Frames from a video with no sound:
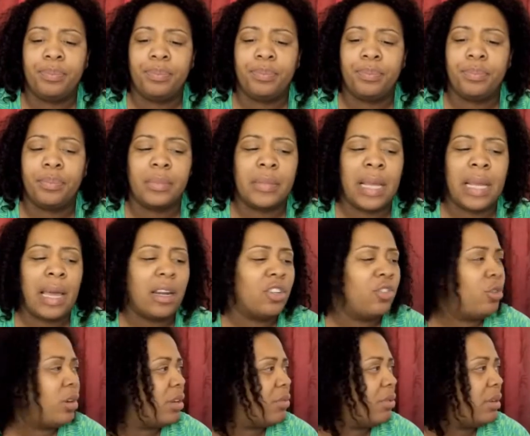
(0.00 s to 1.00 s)
They got a
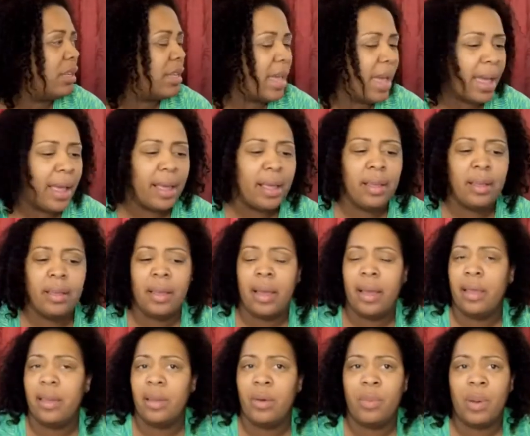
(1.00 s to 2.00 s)
truck full of cane. Ain't
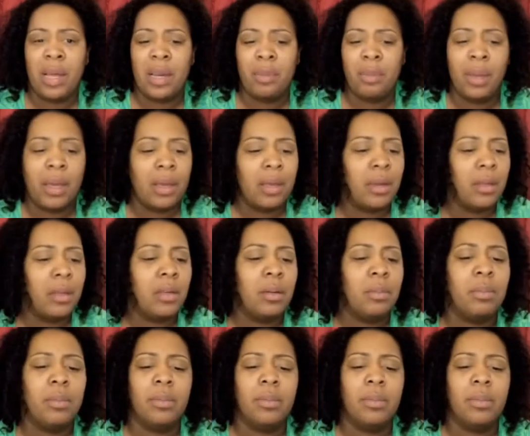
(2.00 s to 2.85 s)
nobody picking up.